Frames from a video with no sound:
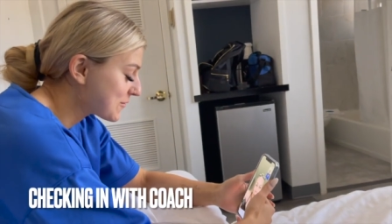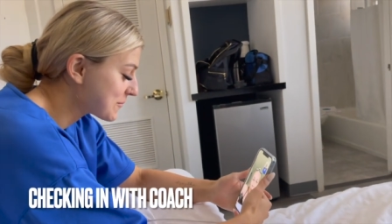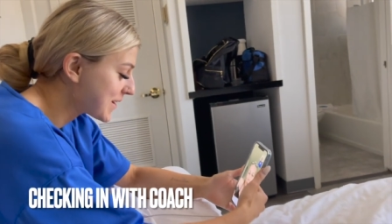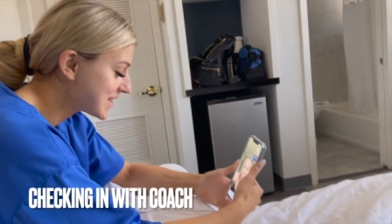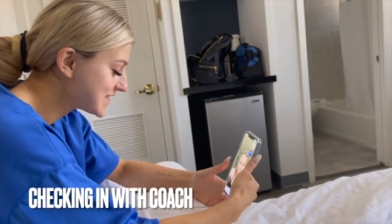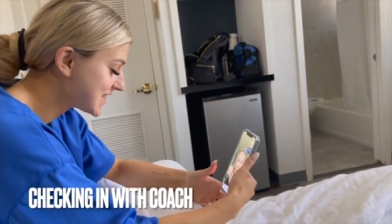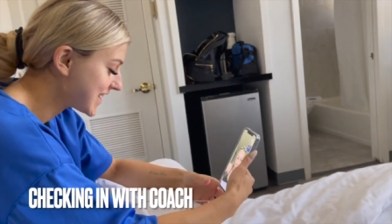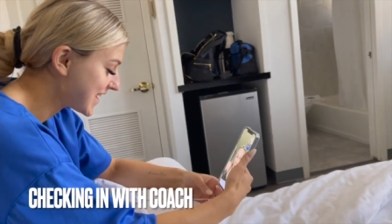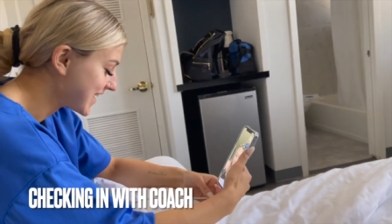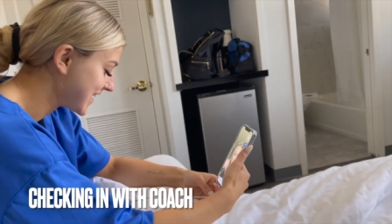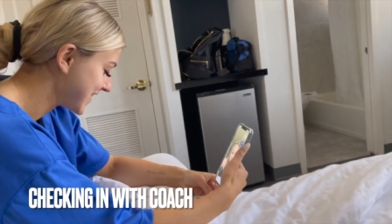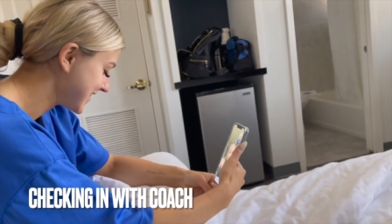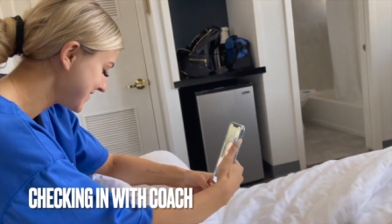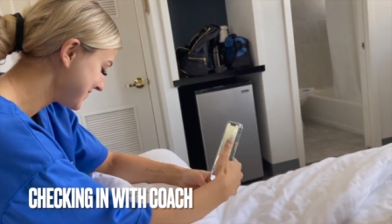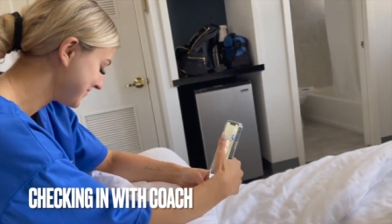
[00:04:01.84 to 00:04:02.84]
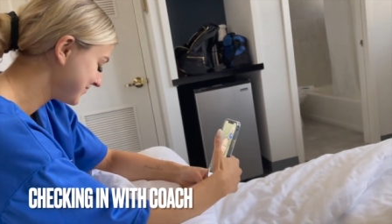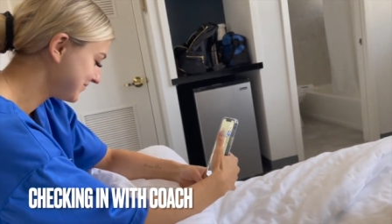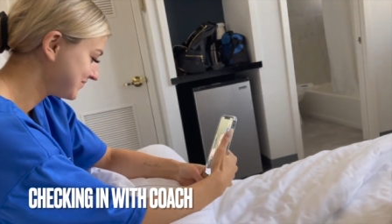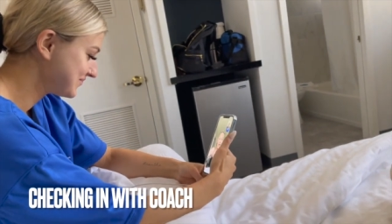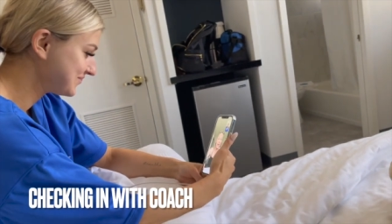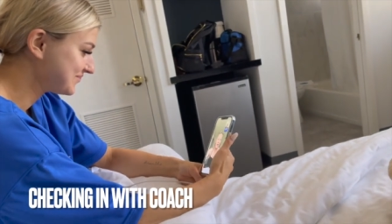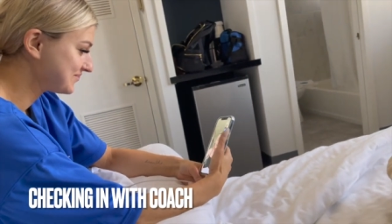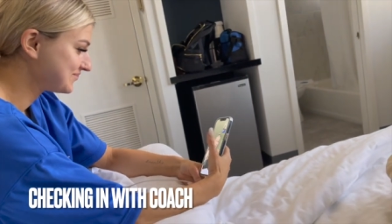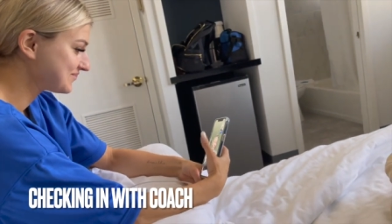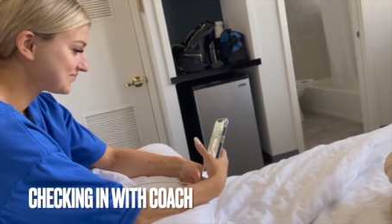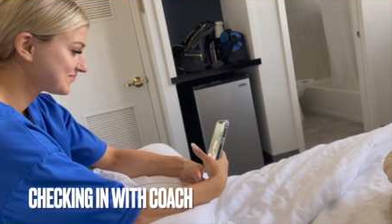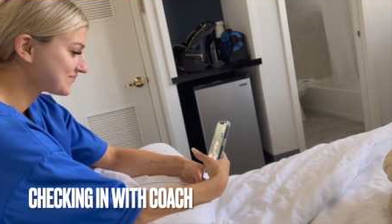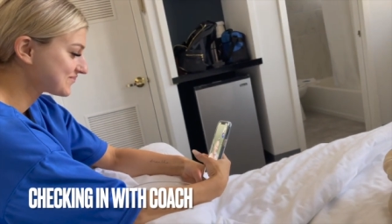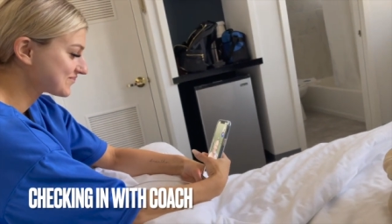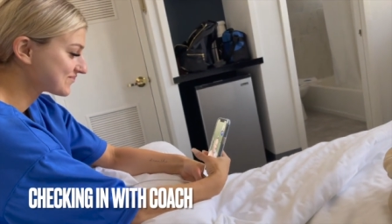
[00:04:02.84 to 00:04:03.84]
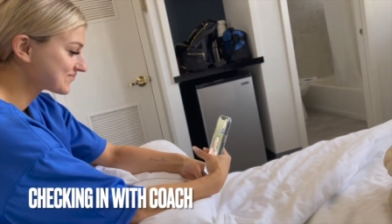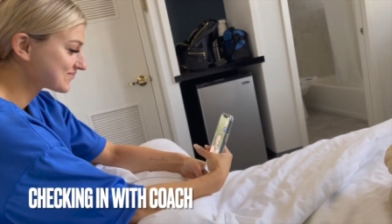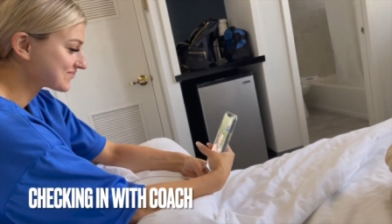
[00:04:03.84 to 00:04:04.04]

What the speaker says: late in the day. So I was kind of chilling.